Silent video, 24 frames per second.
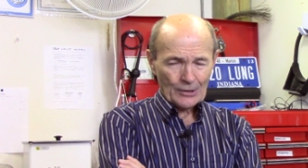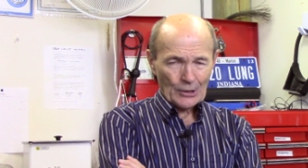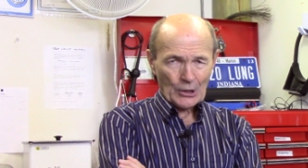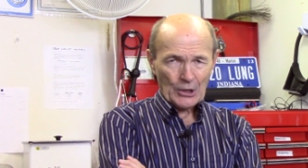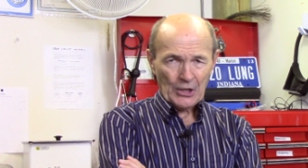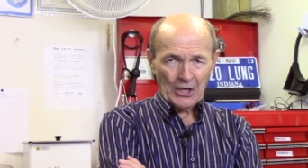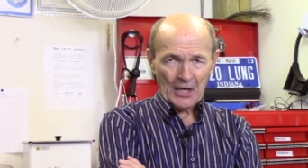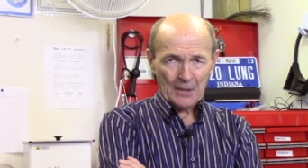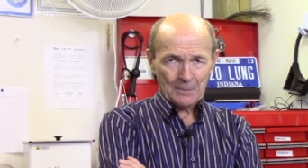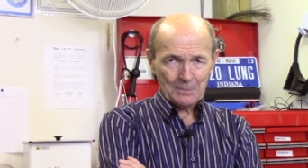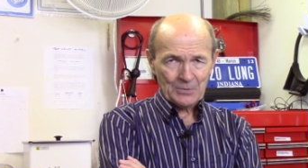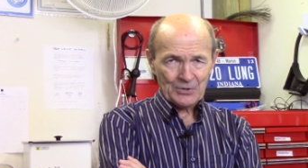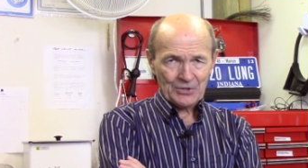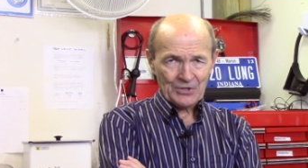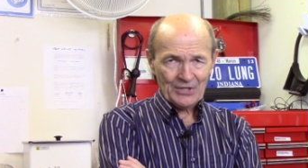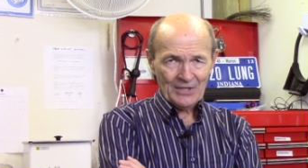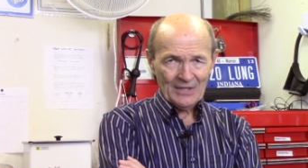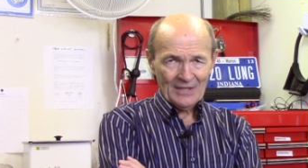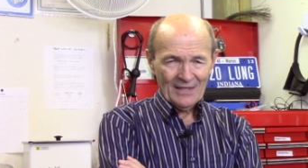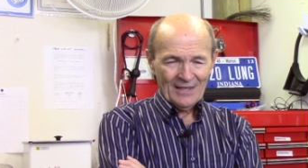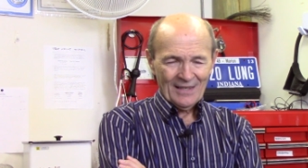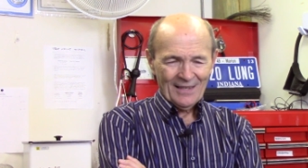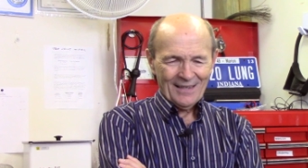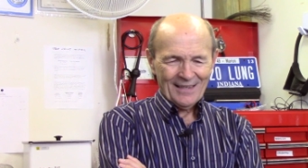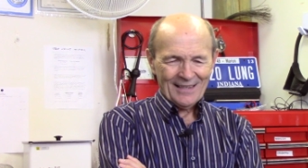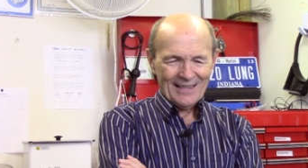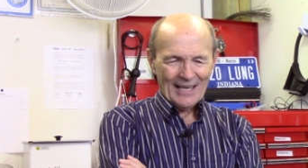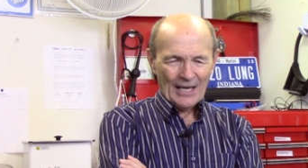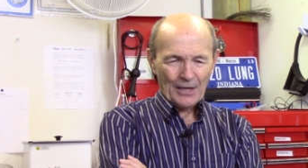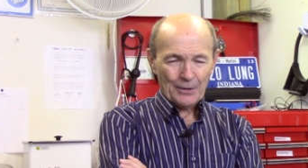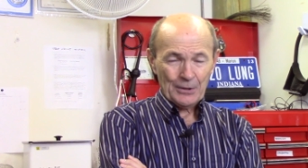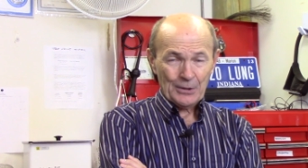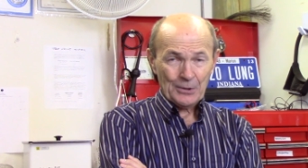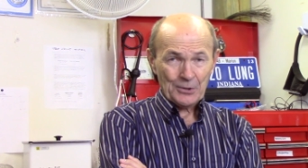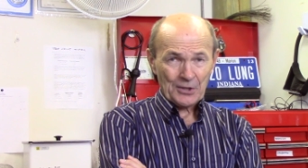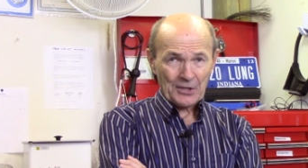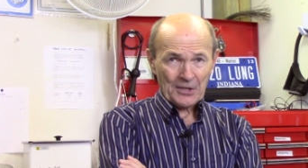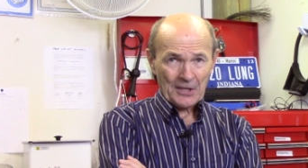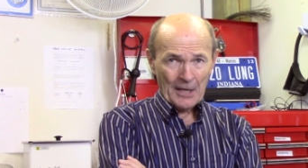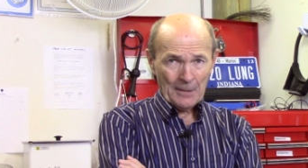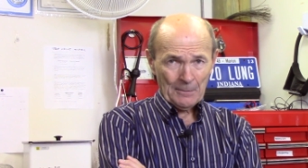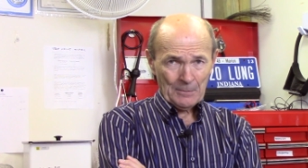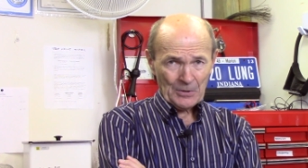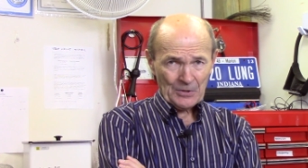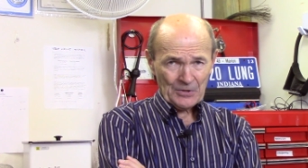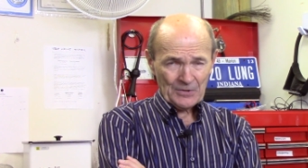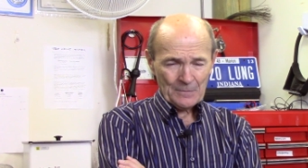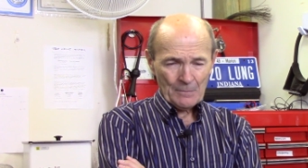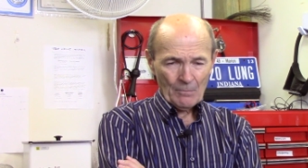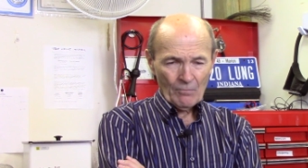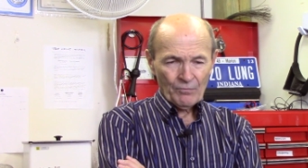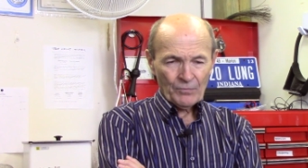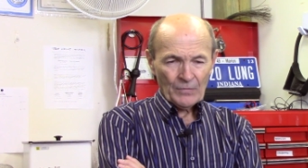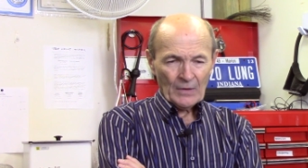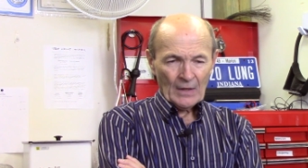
the, Cubs how to use a compass